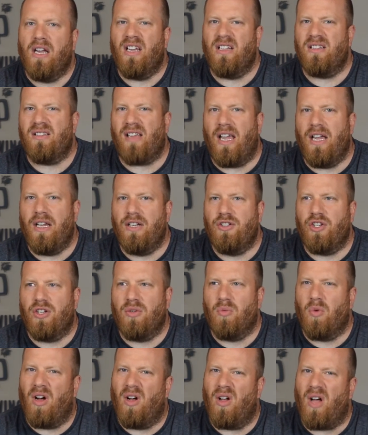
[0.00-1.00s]
It's
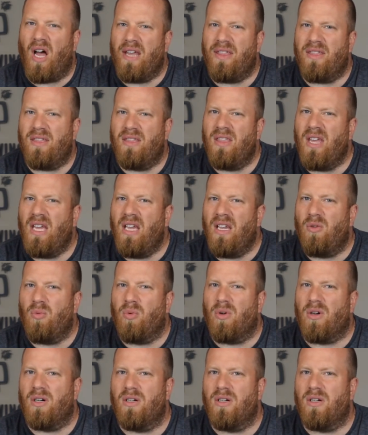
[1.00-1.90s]
aging well. I think we're